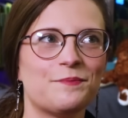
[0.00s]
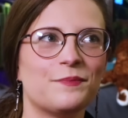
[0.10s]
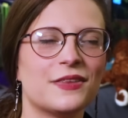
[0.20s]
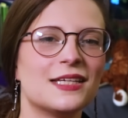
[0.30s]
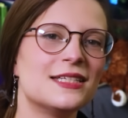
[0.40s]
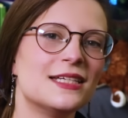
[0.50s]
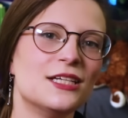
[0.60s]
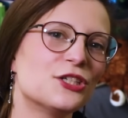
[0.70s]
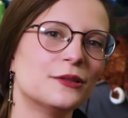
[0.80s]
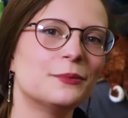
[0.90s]
the
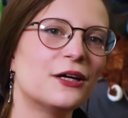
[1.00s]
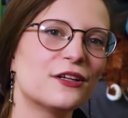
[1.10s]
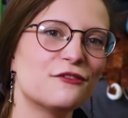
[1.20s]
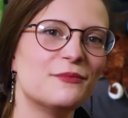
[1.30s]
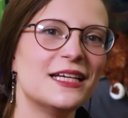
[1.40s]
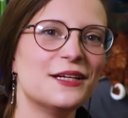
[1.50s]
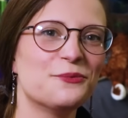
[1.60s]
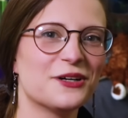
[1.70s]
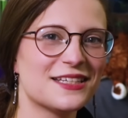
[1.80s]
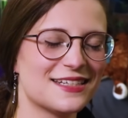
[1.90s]
teacher part of me
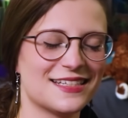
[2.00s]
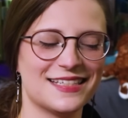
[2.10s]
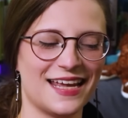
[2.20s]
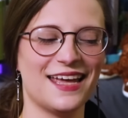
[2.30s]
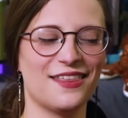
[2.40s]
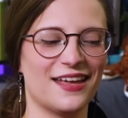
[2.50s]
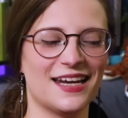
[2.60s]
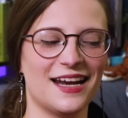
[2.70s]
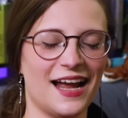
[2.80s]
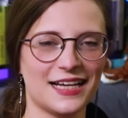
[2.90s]
wants to say
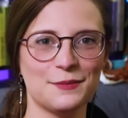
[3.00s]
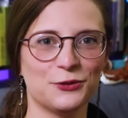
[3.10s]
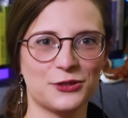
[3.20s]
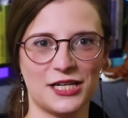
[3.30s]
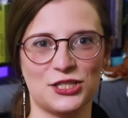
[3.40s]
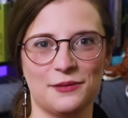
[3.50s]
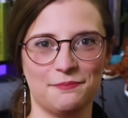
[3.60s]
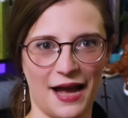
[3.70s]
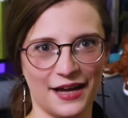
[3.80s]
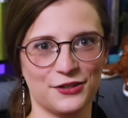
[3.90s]
that exploration
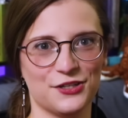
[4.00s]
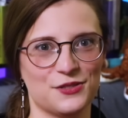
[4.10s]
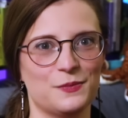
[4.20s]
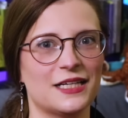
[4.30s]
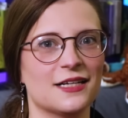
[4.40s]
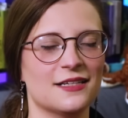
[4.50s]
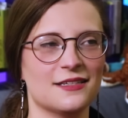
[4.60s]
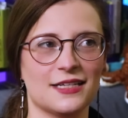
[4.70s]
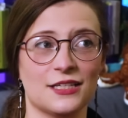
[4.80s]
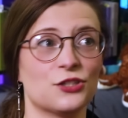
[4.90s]
matters
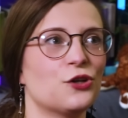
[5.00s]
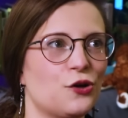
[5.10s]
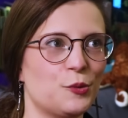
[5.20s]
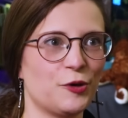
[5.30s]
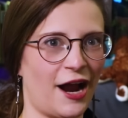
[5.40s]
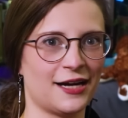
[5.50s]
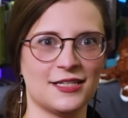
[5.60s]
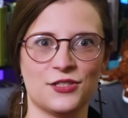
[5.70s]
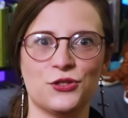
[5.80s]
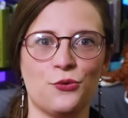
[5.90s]
because it's good
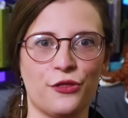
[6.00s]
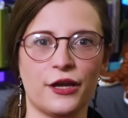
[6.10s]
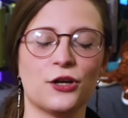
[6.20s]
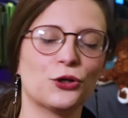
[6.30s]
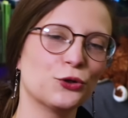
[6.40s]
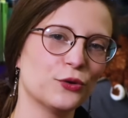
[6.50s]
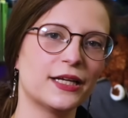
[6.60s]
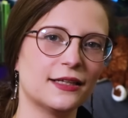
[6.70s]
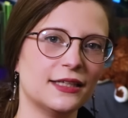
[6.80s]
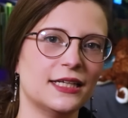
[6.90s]
practice to think
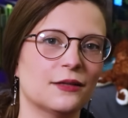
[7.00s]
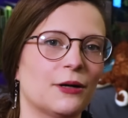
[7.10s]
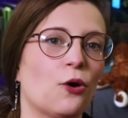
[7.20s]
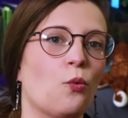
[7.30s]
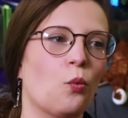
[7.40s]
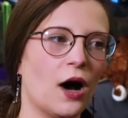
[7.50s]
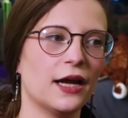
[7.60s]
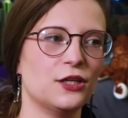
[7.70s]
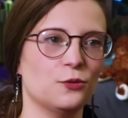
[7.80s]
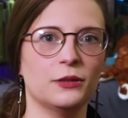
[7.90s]
critically about why
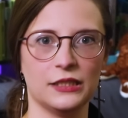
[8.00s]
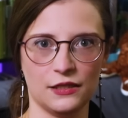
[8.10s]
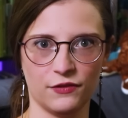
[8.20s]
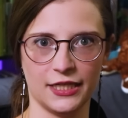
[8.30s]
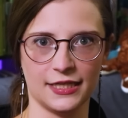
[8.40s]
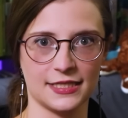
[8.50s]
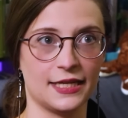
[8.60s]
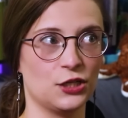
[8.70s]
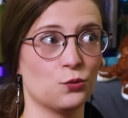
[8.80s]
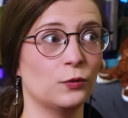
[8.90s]
you believe things
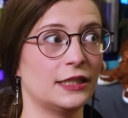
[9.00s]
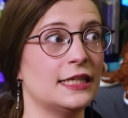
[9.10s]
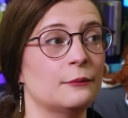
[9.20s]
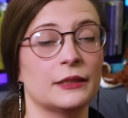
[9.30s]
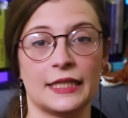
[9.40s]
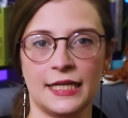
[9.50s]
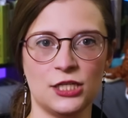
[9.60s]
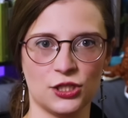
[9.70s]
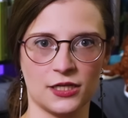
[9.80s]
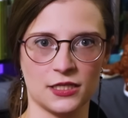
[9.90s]
and what the
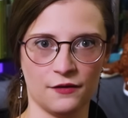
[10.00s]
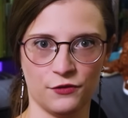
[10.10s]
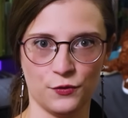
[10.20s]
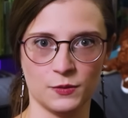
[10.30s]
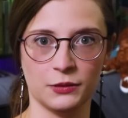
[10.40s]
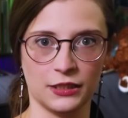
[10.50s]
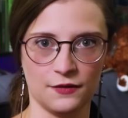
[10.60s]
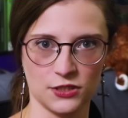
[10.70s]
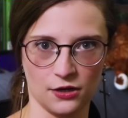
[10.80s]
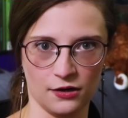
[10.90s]
implications of those
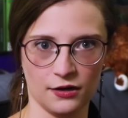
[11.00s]
beliefs are.